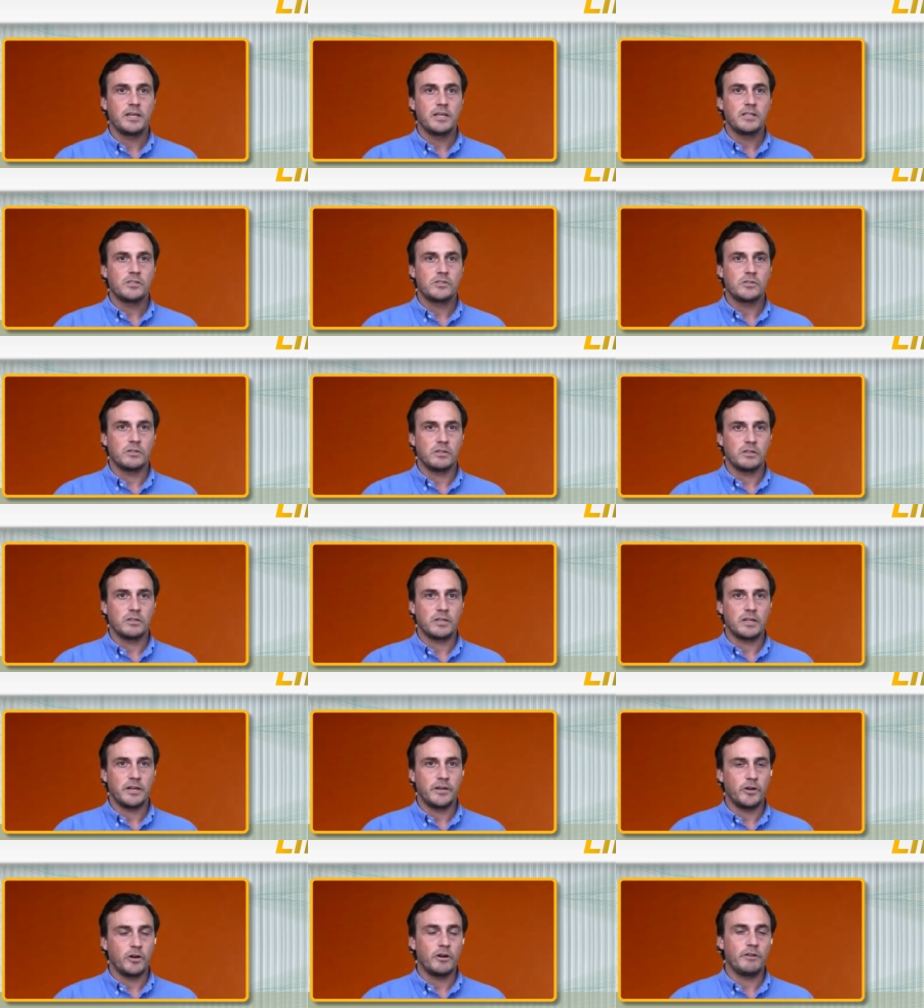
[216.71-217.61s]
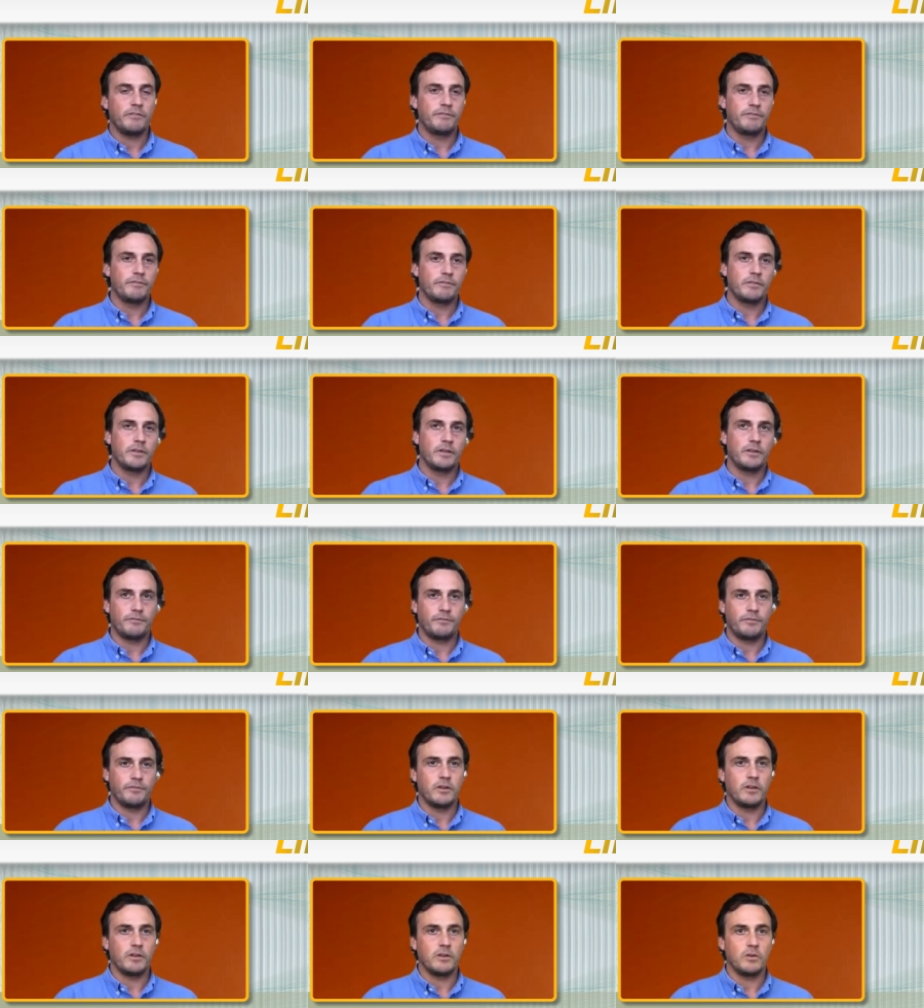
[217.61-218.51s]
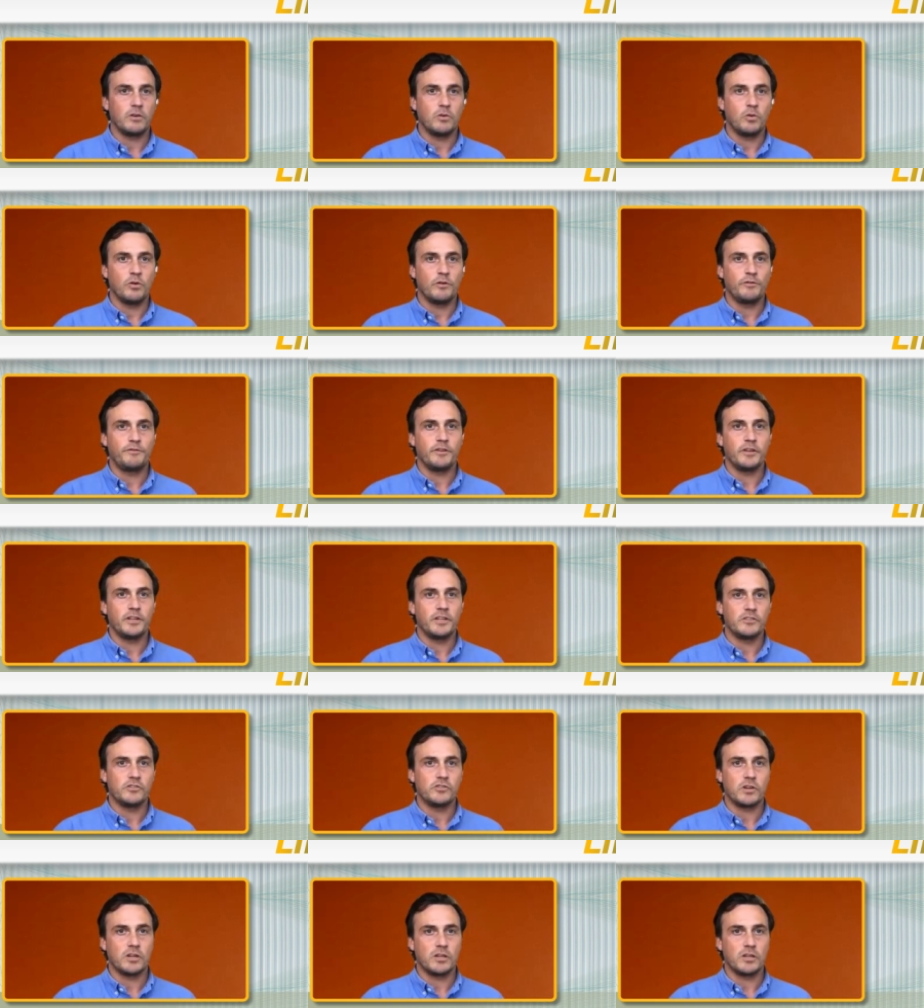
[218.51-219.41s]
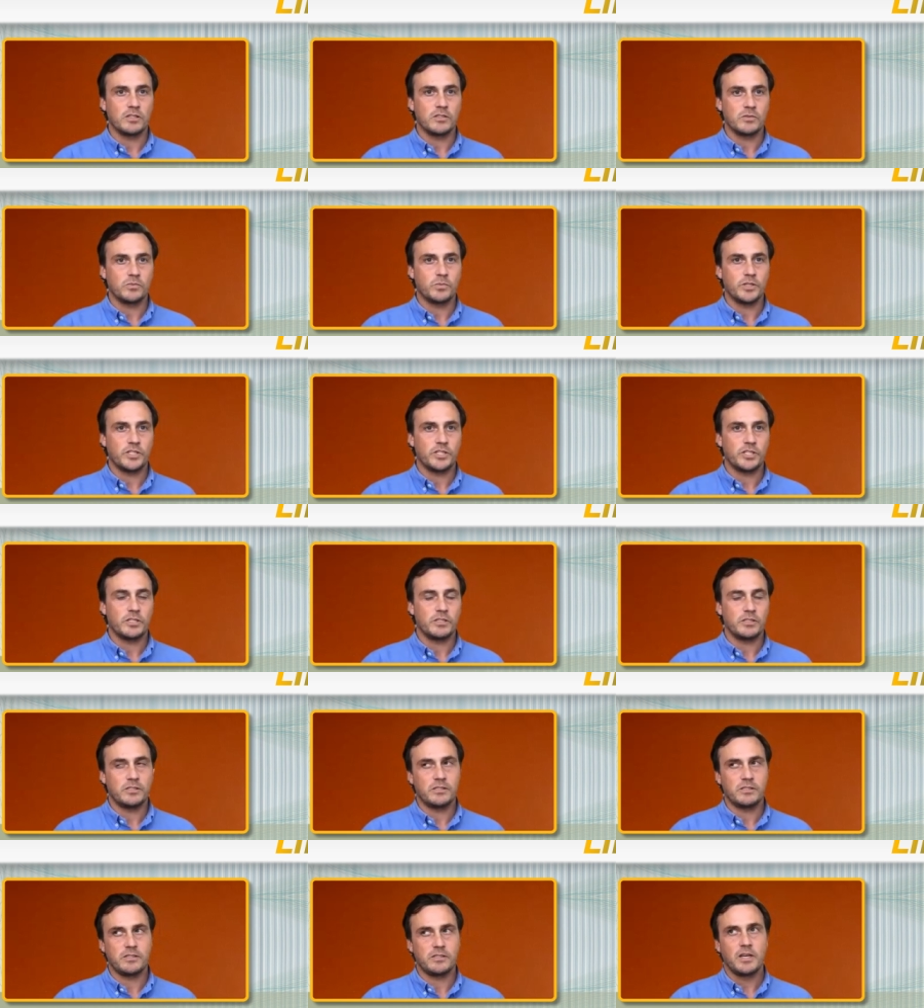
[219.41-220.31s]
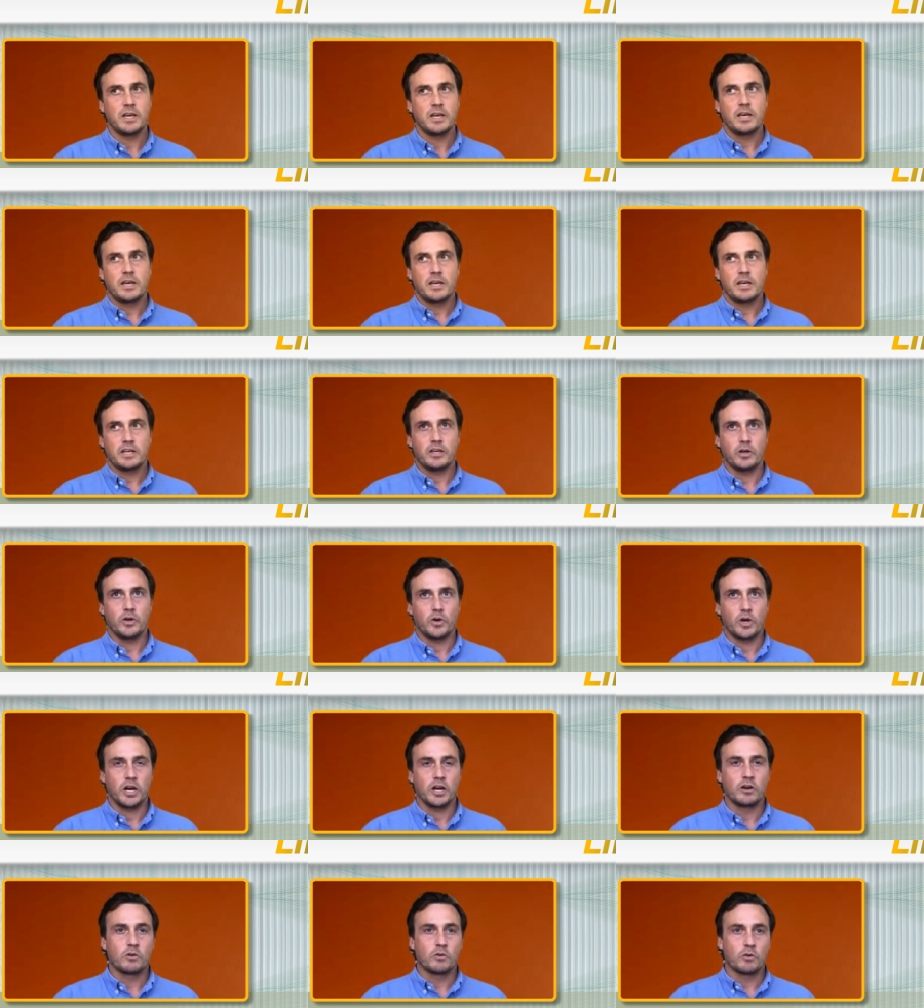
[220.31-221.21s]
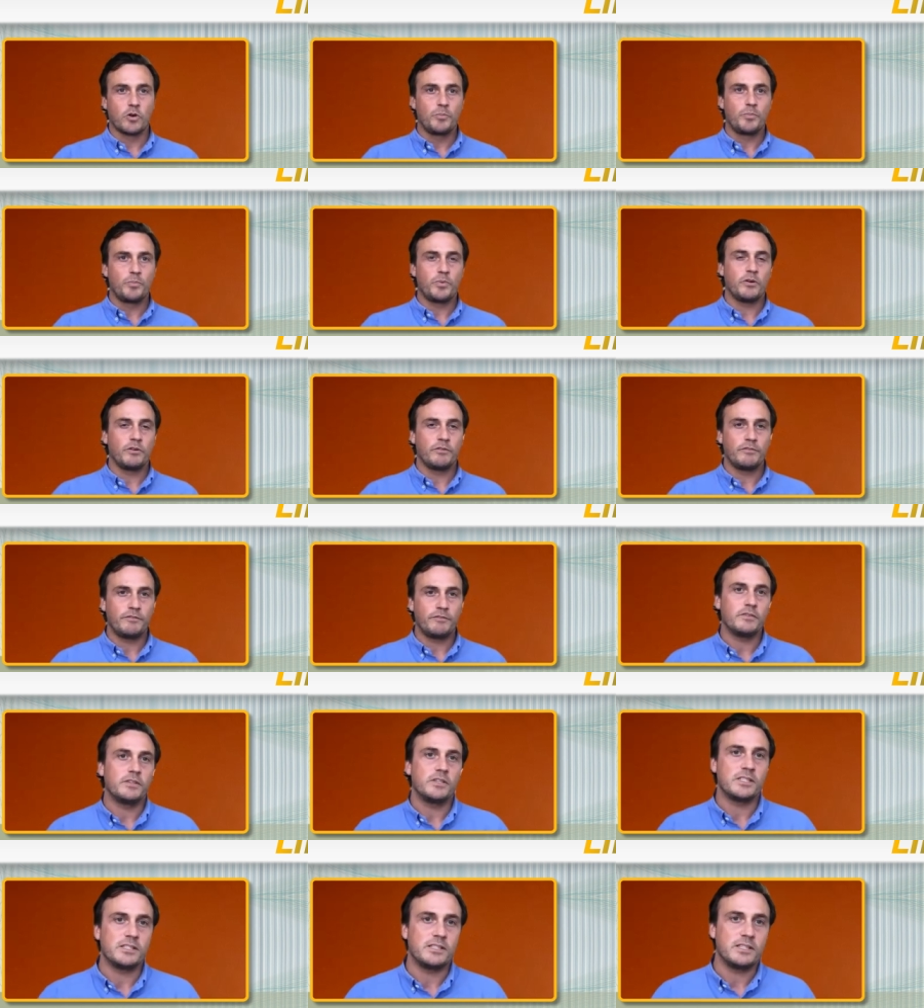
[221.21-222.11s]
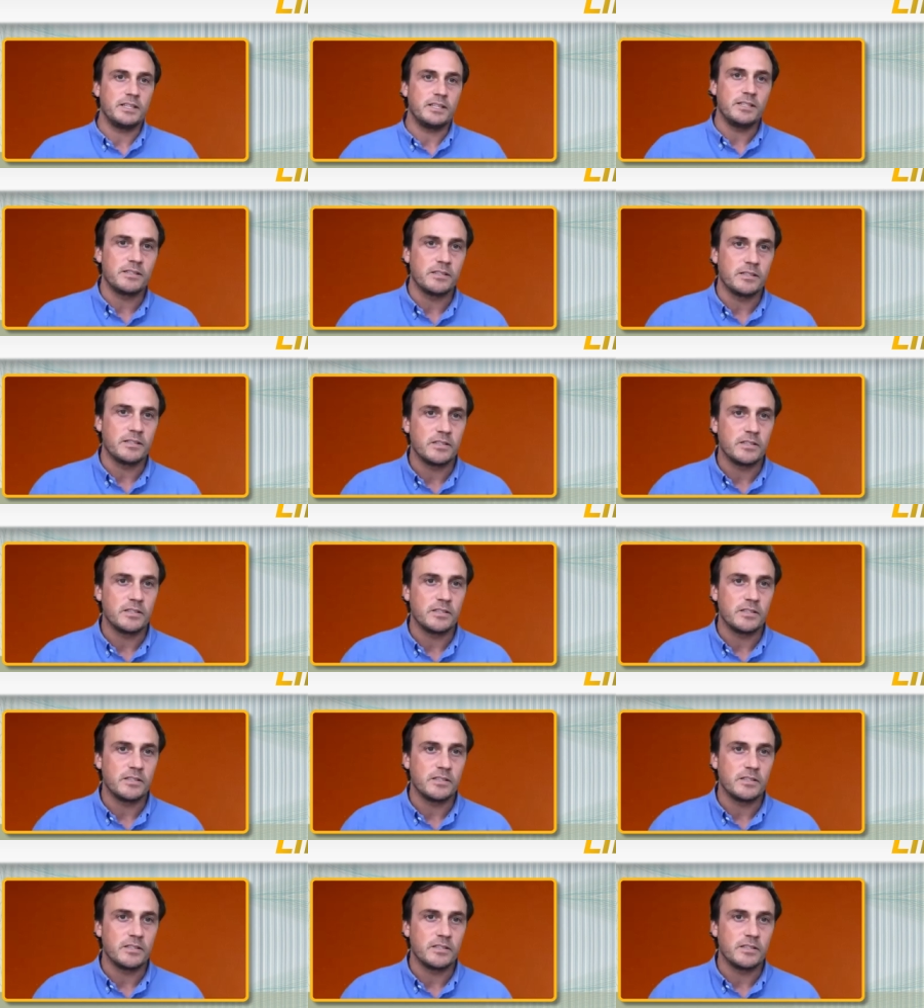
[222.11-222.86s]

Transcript: So mm-hmm. the cutoff for orphan drugs, which is you know a group of diseases